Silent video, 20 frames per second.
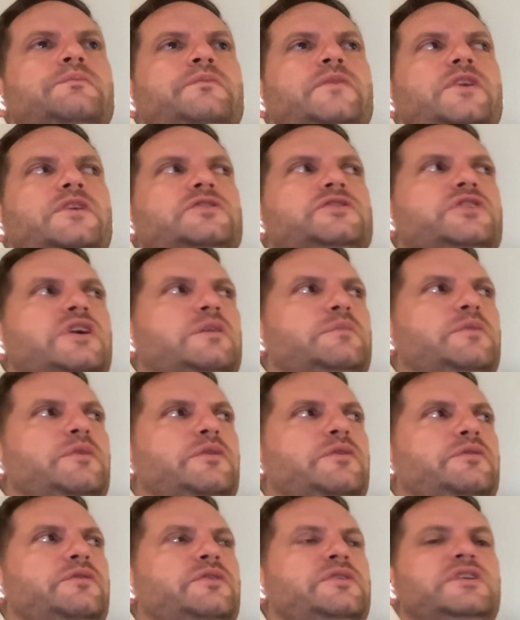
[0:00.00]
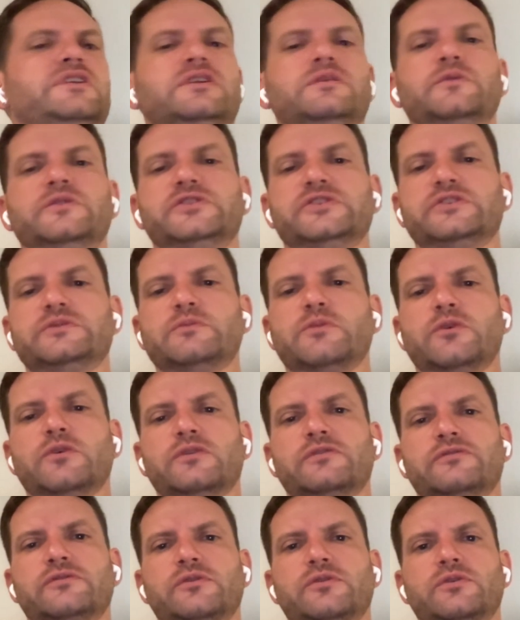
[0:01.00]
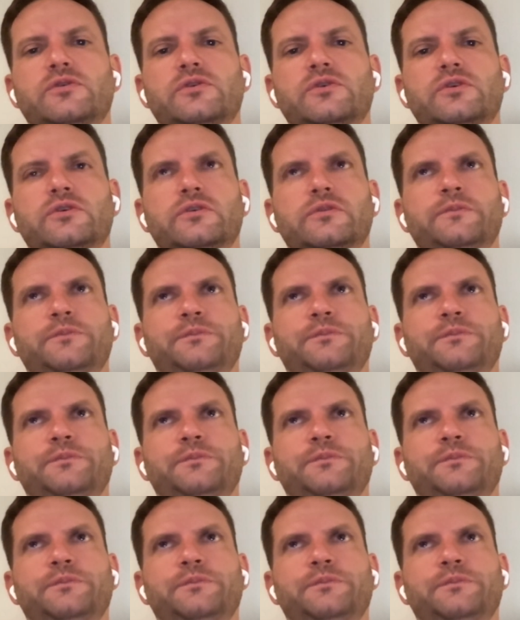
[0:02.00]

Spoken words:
Shaper 3D, which is more for